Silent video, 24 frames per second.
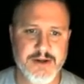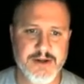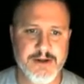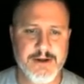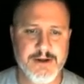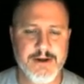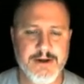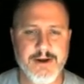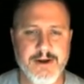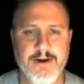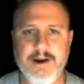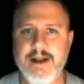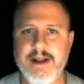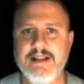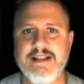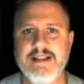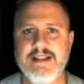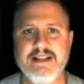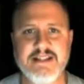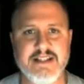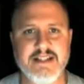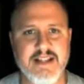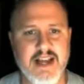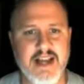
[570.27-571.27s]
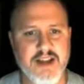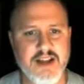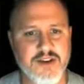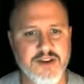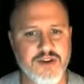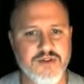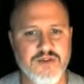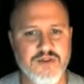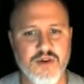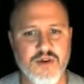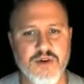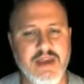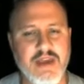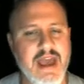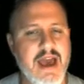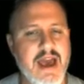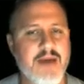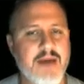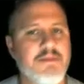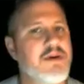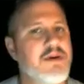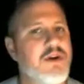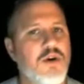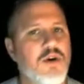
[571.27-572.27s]
All right, that's a lot of new
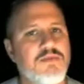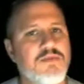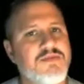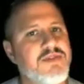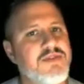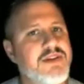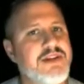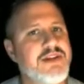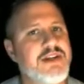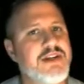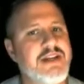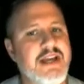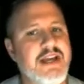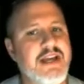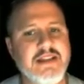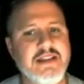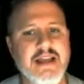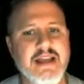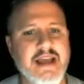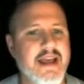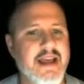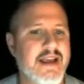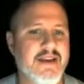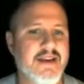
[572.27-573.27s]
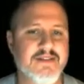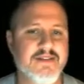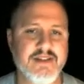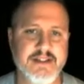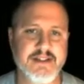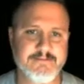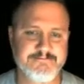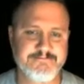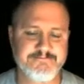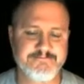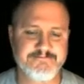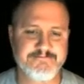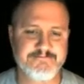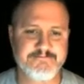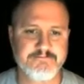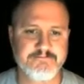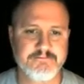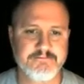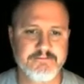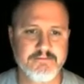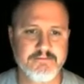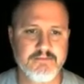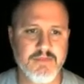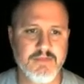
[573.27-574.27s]
vocab, but hopefully you're getting the hang of it.
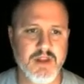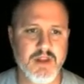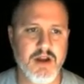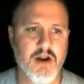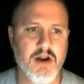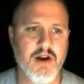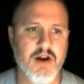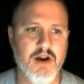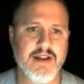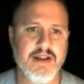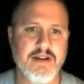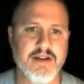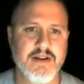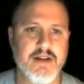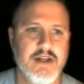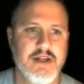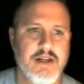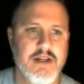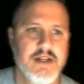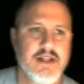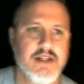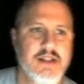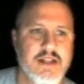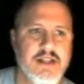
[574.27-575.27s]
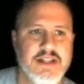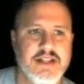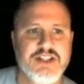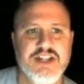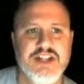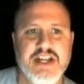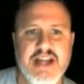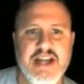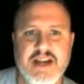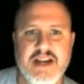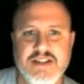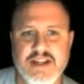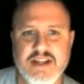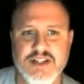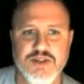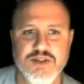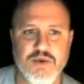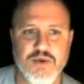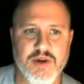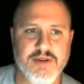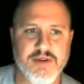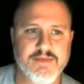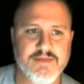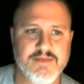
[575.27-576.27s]
All right, let's check out this
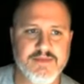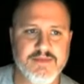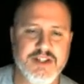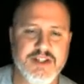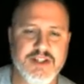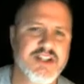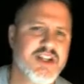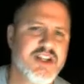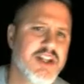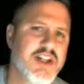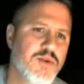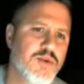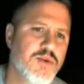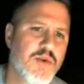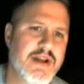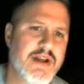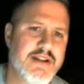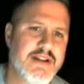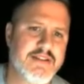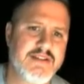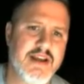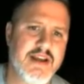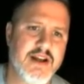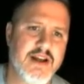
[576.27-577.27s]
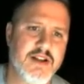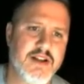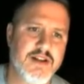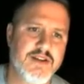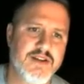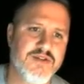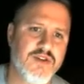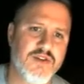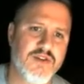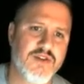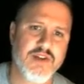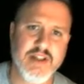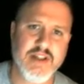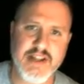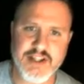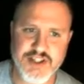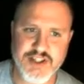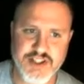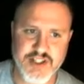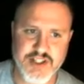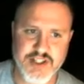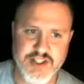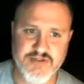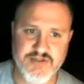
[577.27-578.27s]
one. There's another way to tell if a
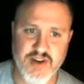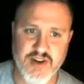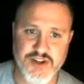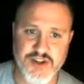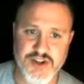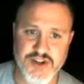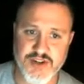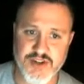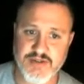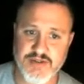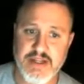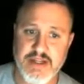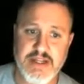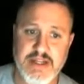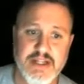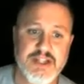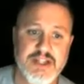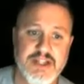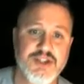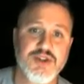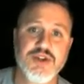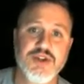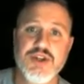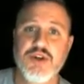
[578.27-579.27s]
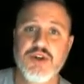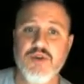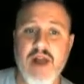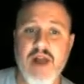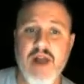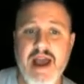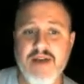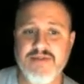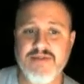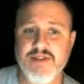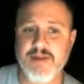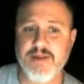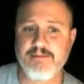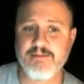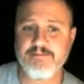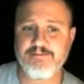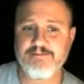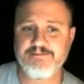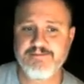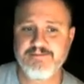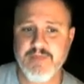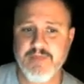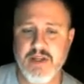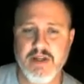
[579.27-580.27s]
relation's a function. You could graph them.
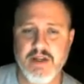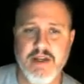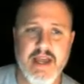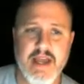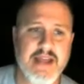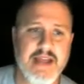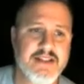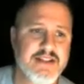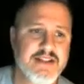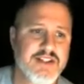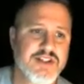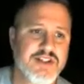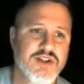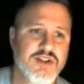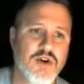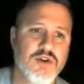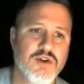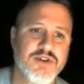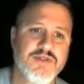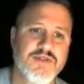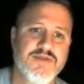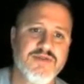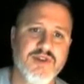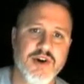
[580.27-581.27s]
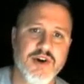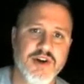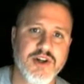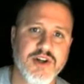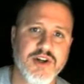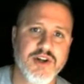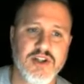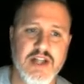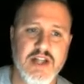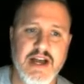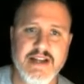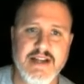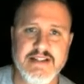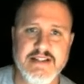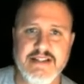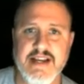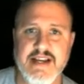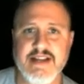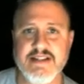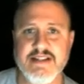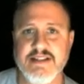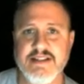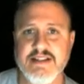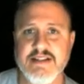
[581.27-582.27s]
And this is called the vertical line
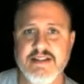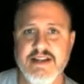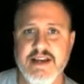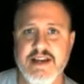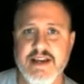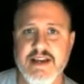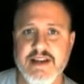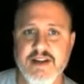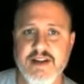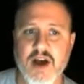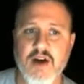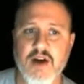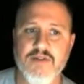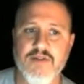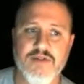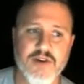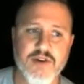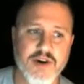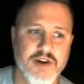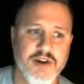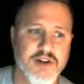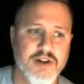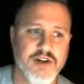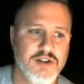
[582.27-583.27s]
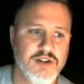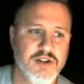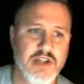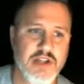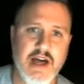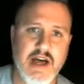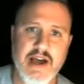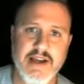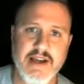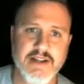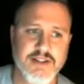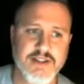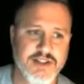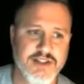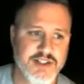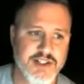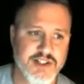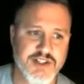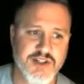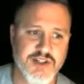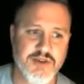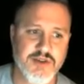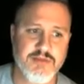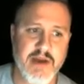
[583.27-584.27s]
test. And a vertical line, just
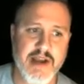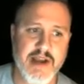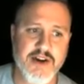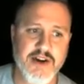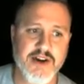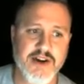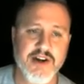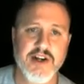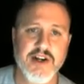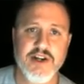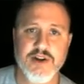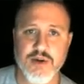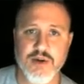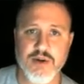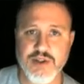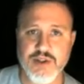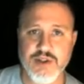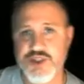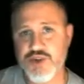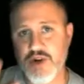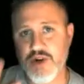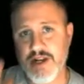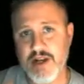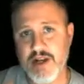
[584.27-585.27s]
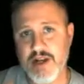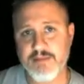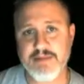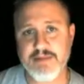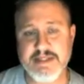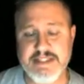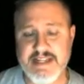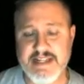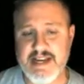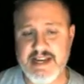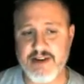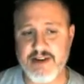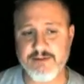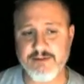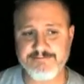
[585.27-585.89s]
as a reminder, goes straight up and down.